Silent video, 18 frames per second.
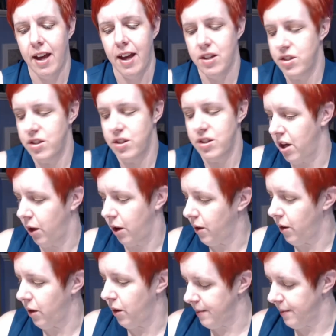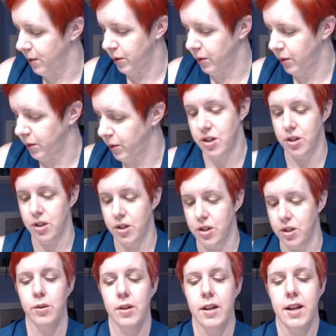So I'm going
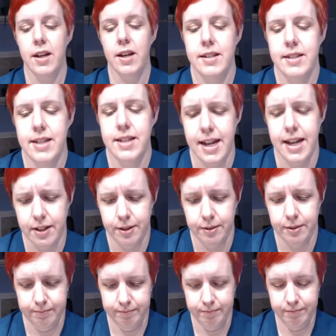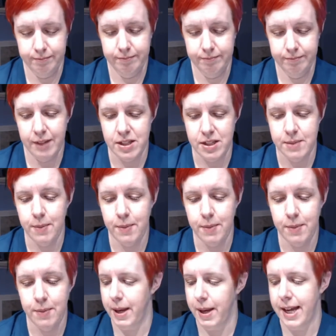to take a
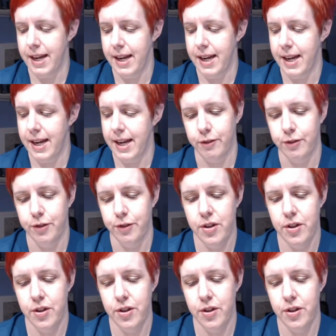small bit of